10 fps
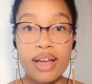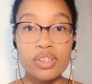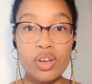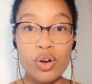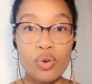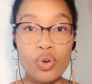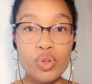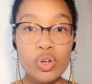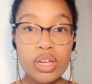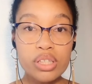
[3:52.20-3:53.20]
So
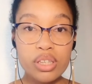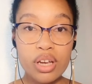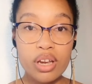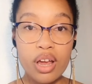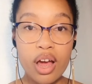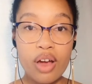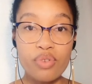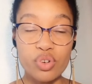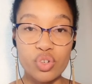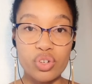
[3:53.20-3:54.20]
you can turn a
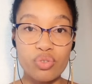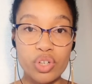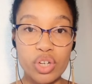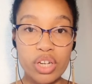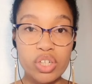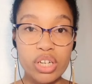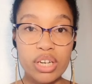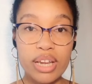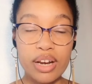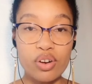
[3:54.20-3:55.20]

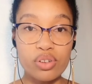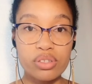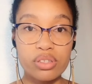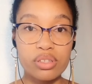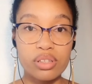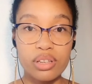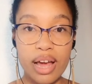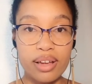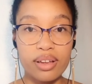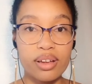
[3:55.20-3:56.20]
rejection that looks
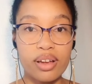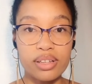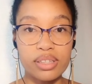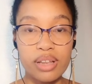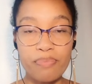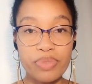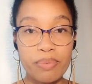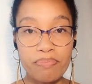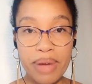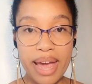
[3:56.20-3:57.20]
like it's
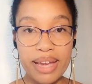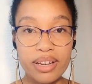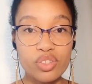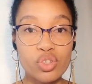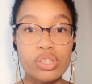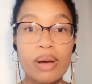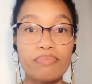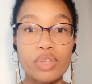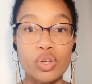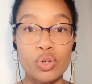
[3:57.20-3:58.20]
something bad into
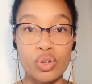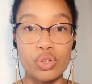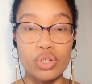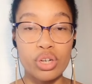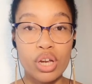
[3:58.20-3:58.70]
something good.